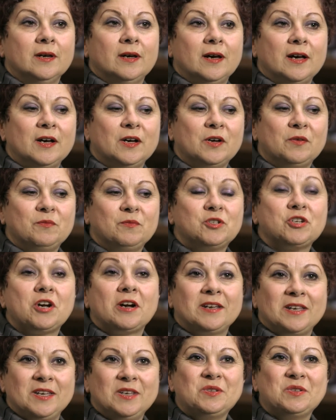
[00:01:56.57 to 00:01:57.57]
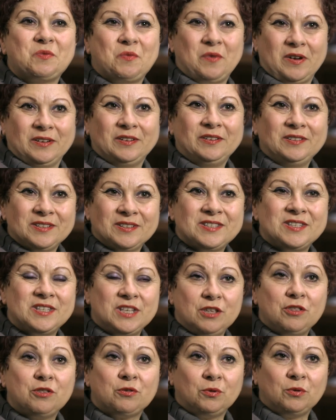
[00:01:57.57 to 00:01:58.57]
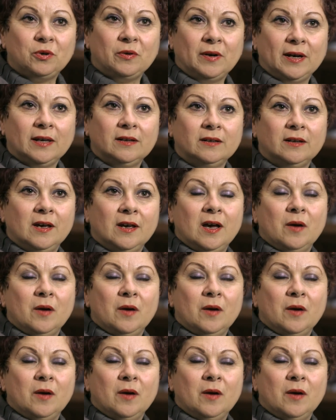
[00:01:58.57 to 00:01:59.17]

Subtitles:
junkies will see through it.